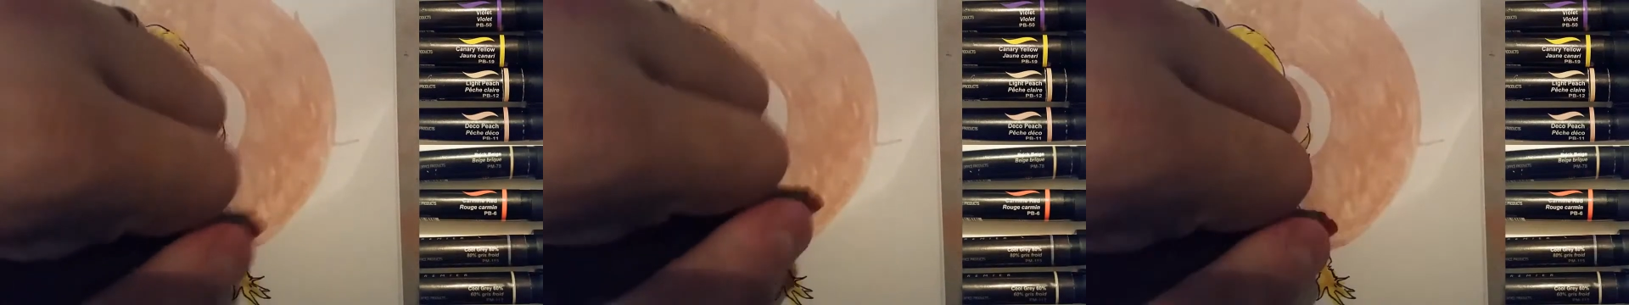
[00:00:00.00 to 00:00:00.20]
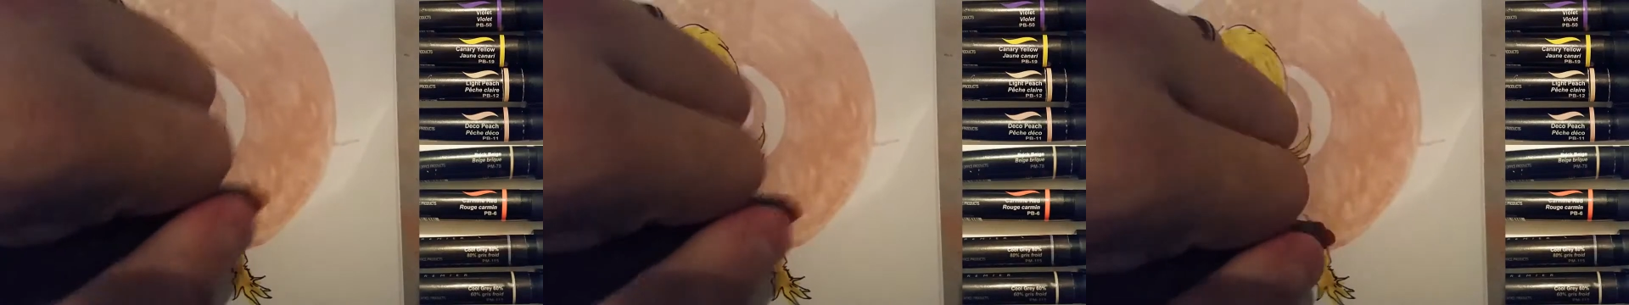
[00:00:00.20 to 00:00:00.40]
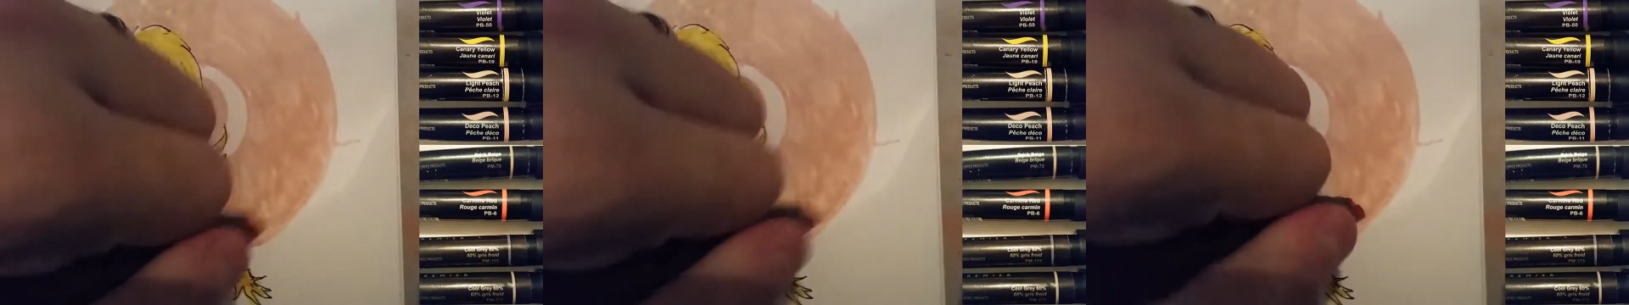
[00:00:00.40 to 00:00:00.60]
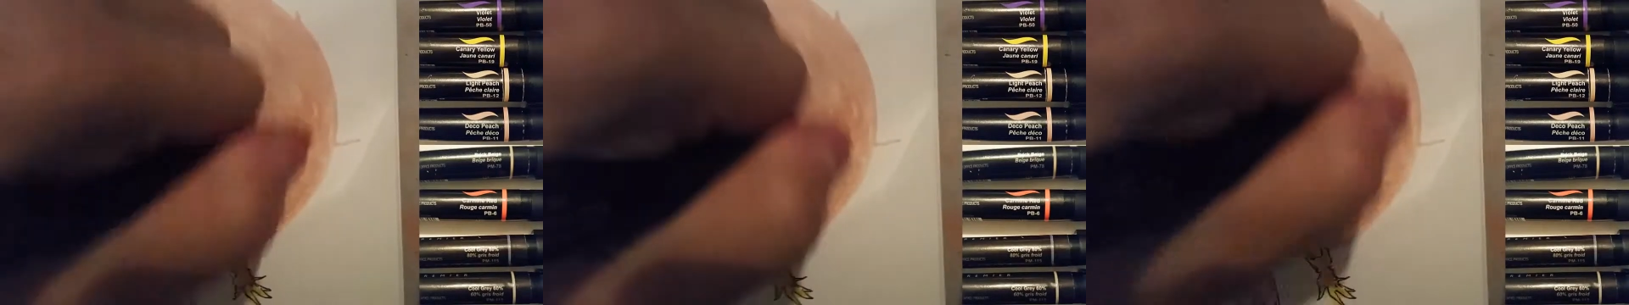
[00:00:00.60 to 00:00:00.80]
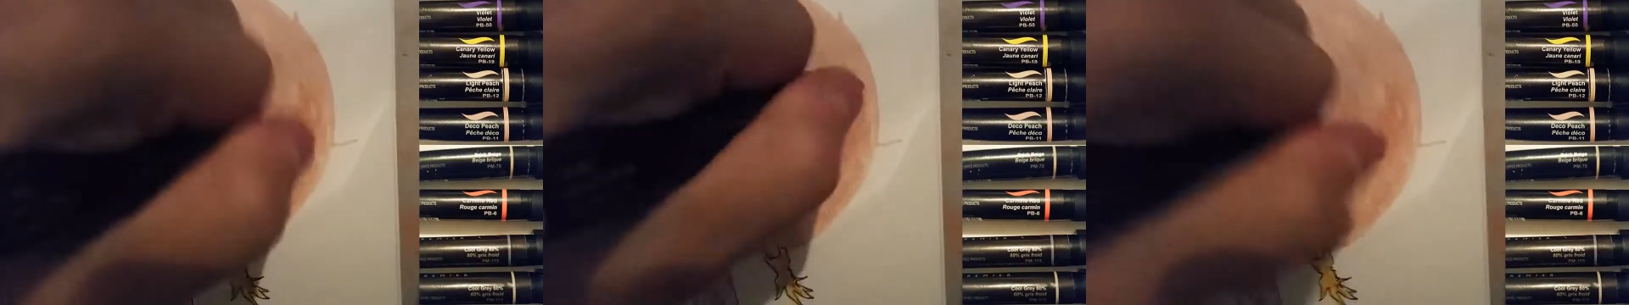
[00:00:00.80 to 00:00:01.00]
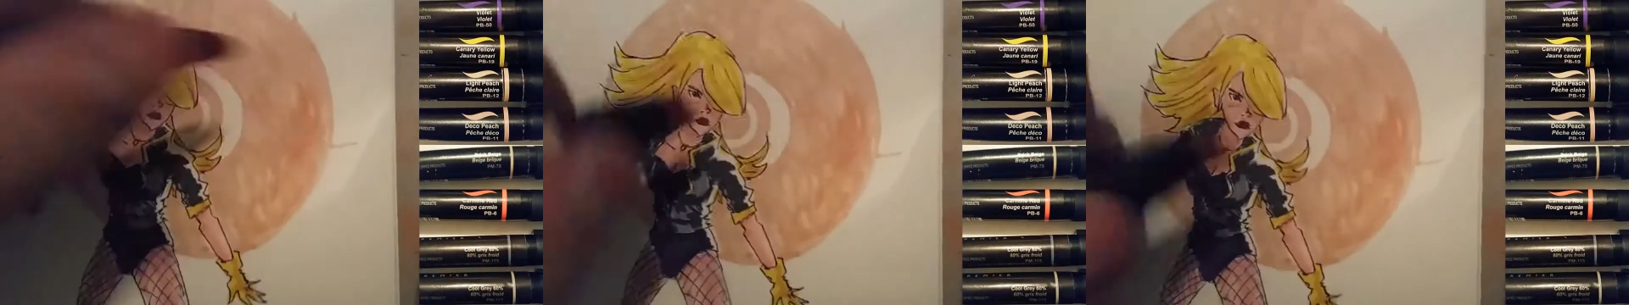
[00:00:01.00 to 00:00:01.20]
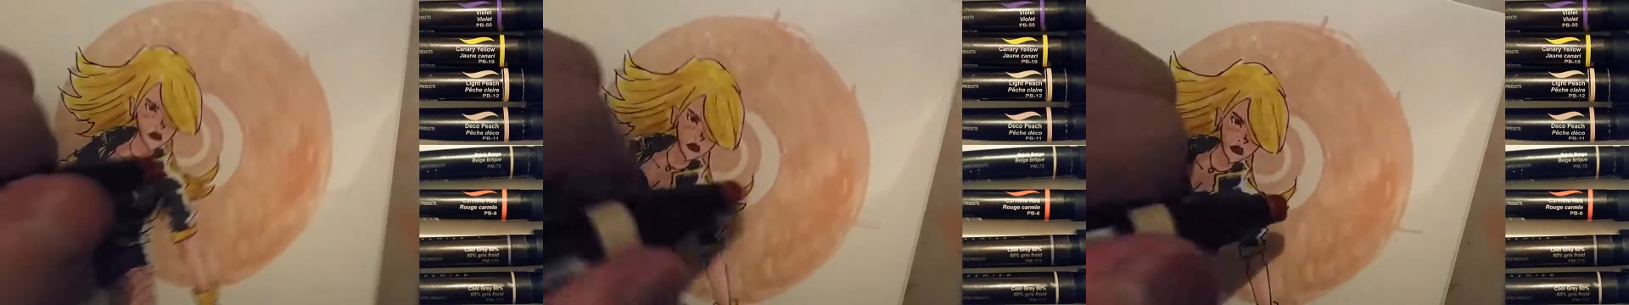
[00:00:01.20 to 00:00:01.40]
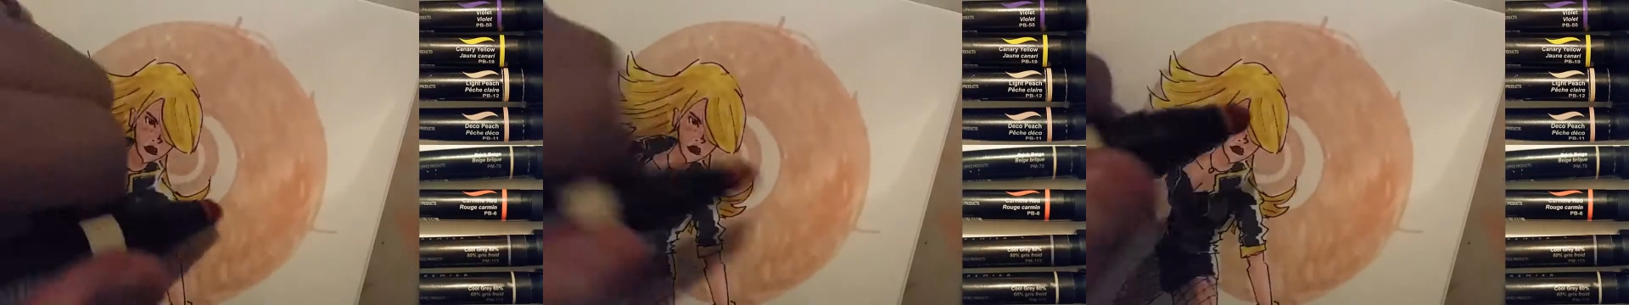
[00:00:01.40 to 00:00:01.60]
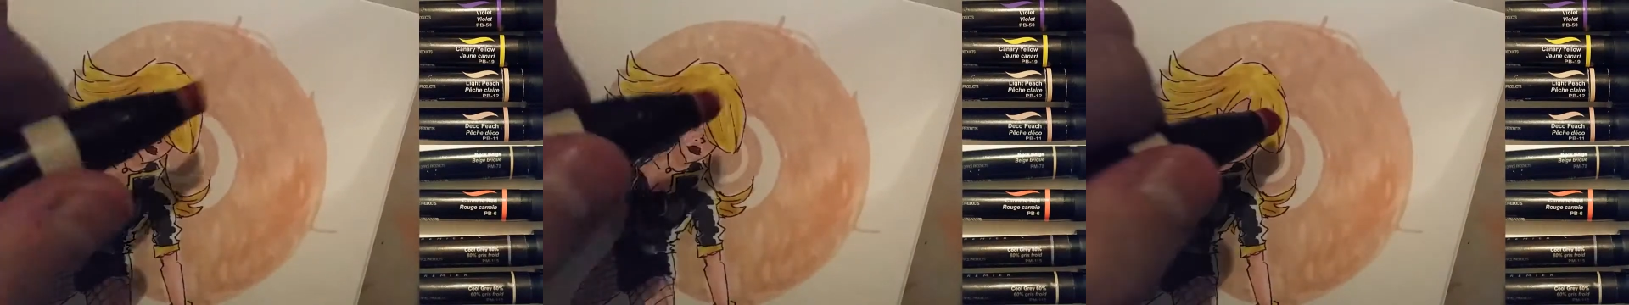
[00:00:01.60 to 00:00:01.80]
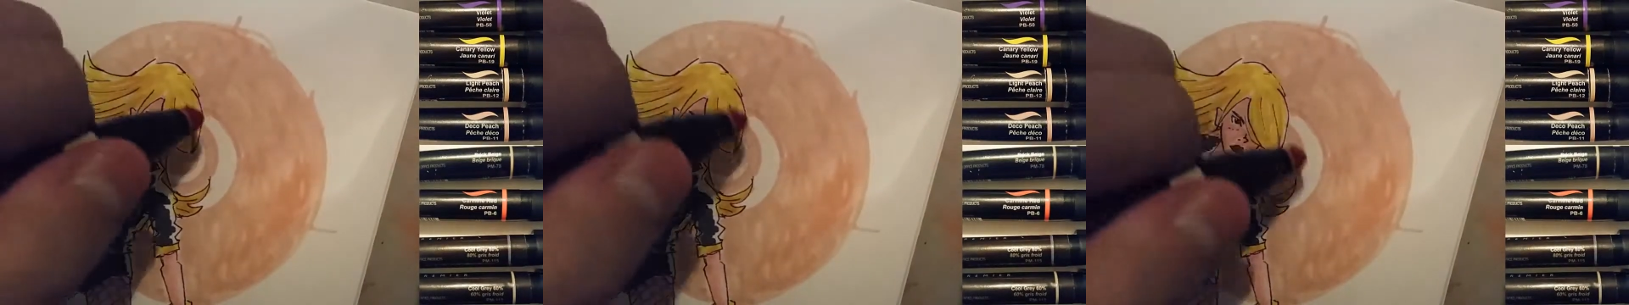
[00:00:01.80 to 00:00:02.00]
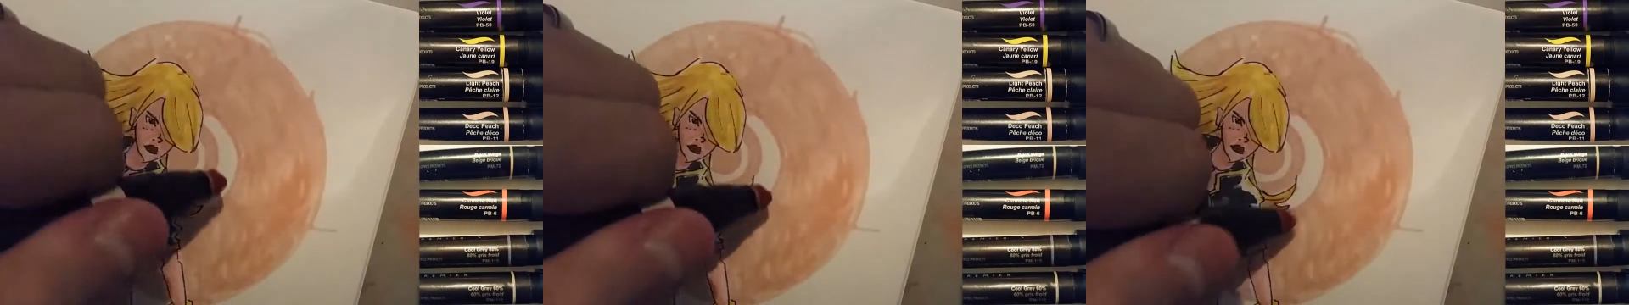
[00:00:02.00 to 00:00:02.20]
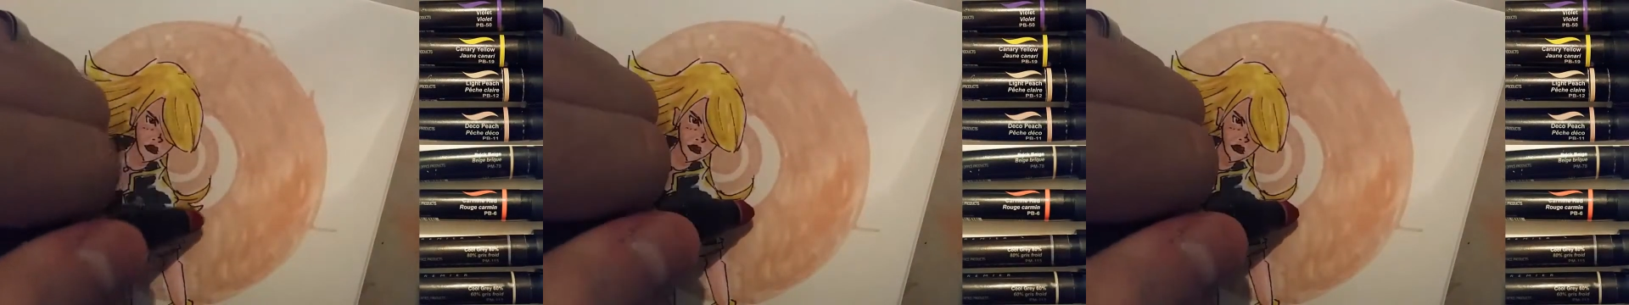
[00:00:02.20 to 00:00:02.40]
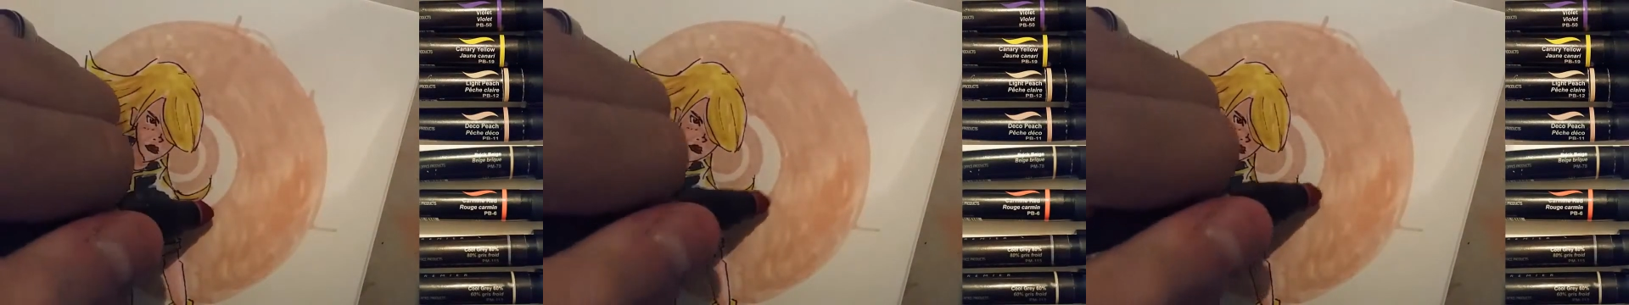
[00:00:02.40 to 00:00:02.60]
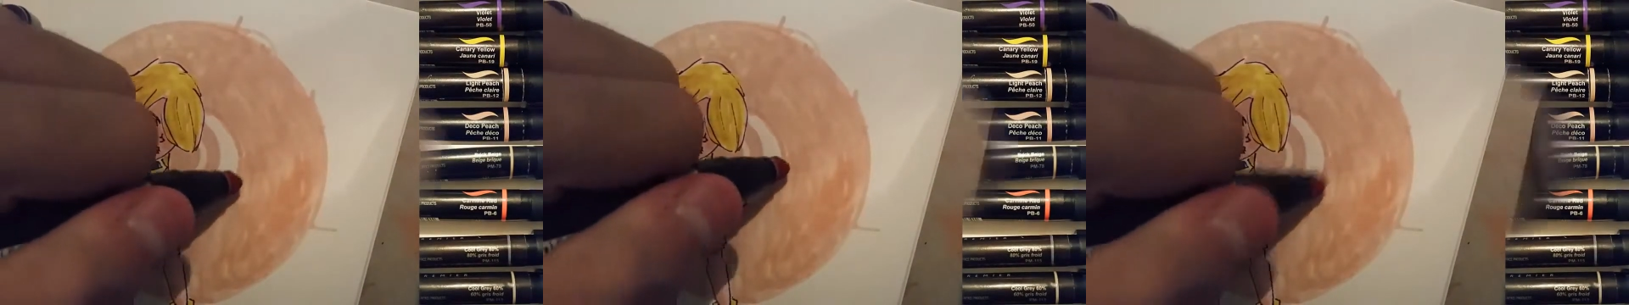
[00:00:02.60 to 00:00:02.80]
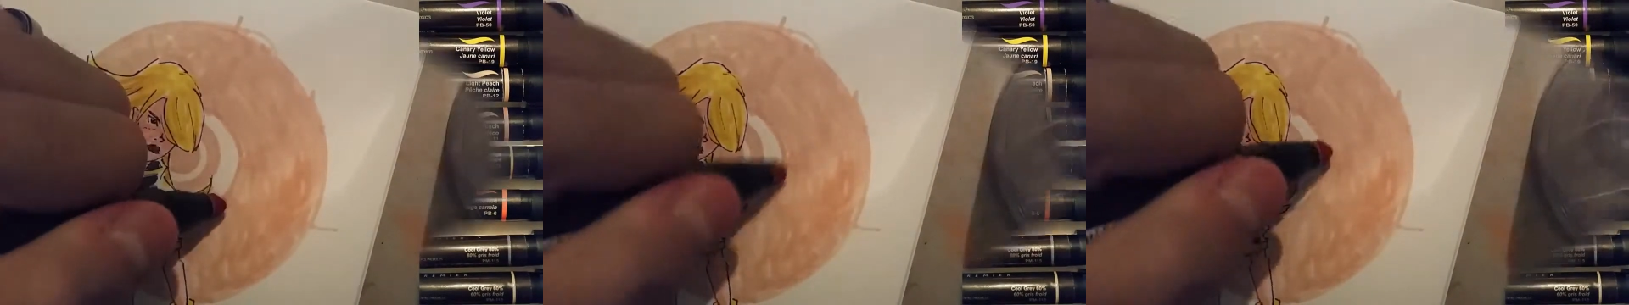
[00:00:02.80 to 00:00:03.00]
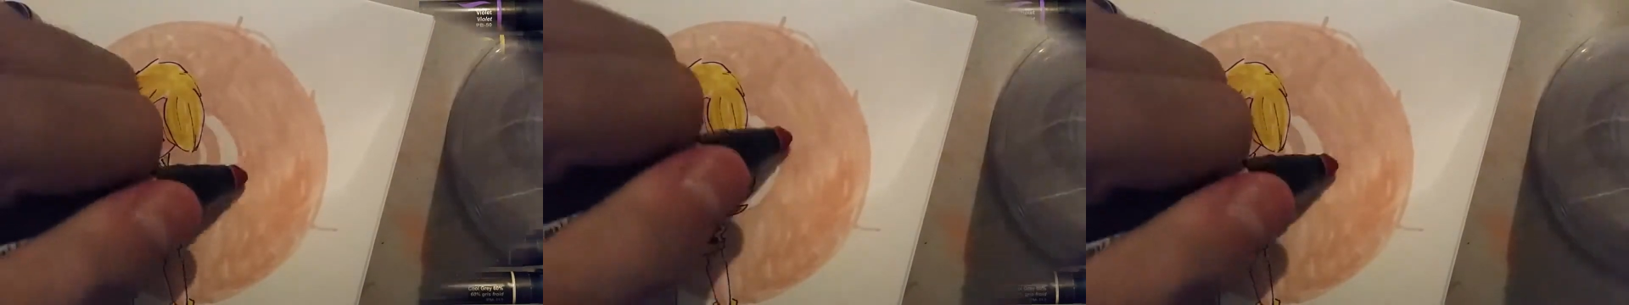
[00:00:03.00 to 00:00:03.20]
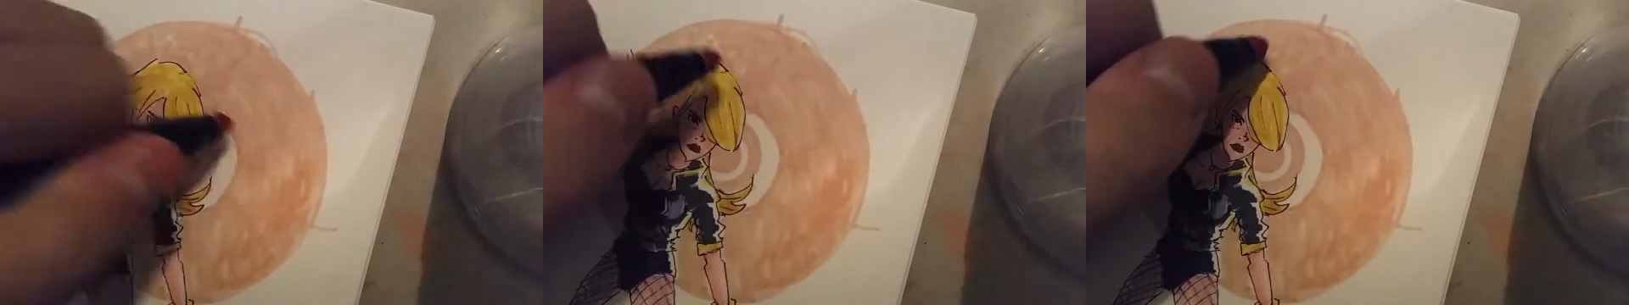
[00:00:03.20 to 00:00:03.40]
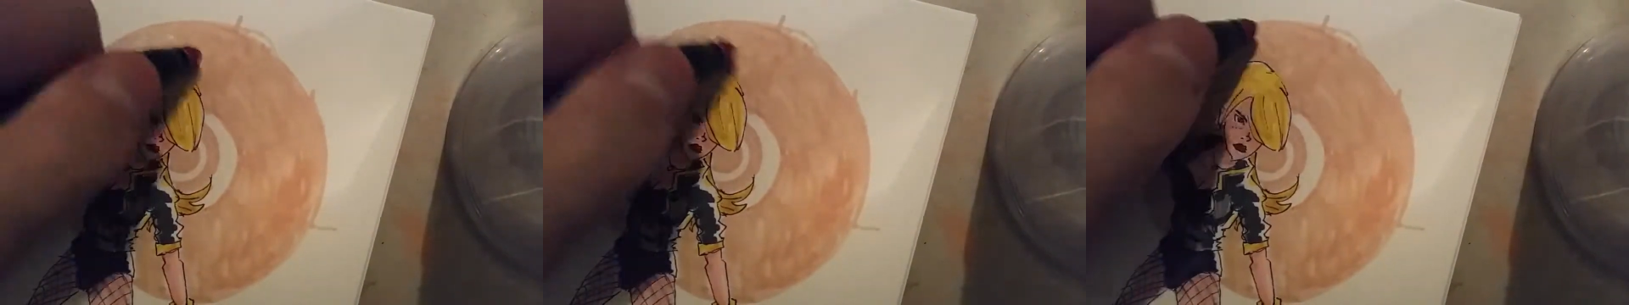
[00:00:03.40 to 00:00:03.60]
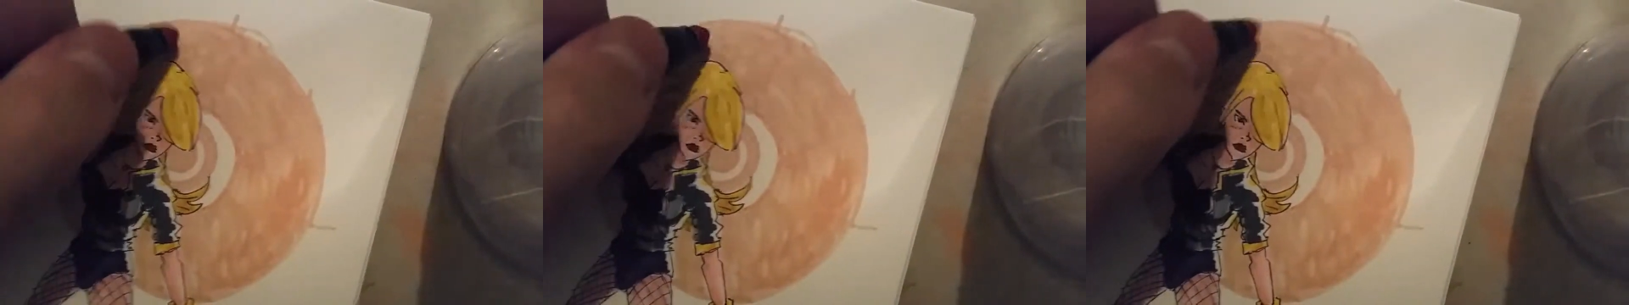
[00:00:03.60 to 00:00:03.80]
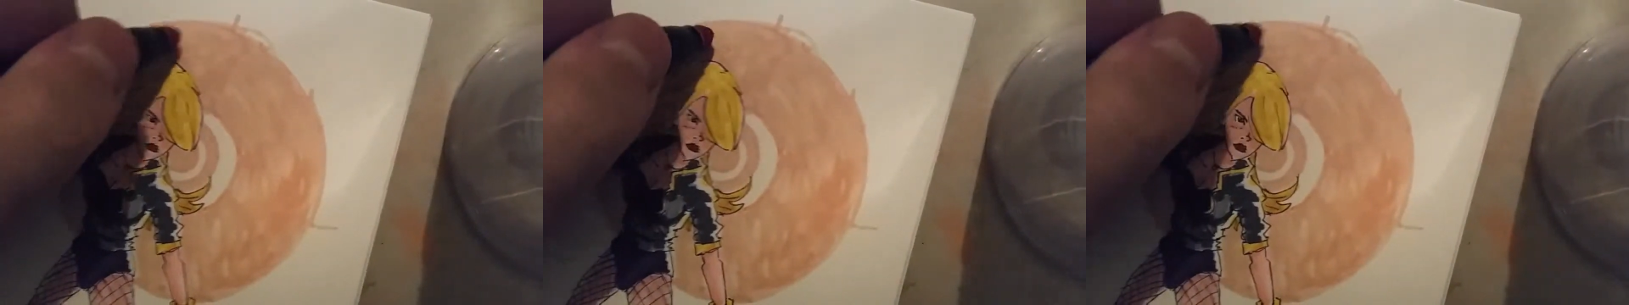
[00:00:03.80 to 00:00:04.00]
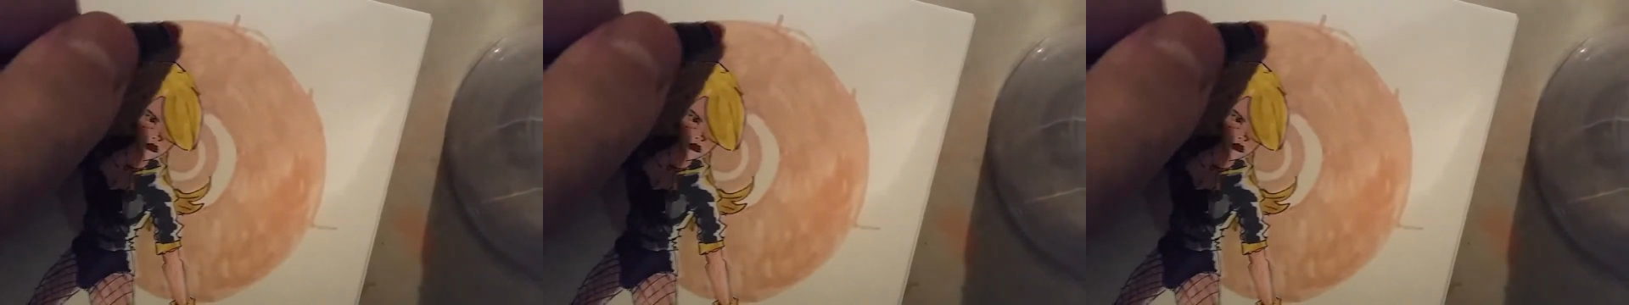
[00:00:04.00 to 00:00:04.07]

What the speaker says: No face is visible, so there are no lips to read.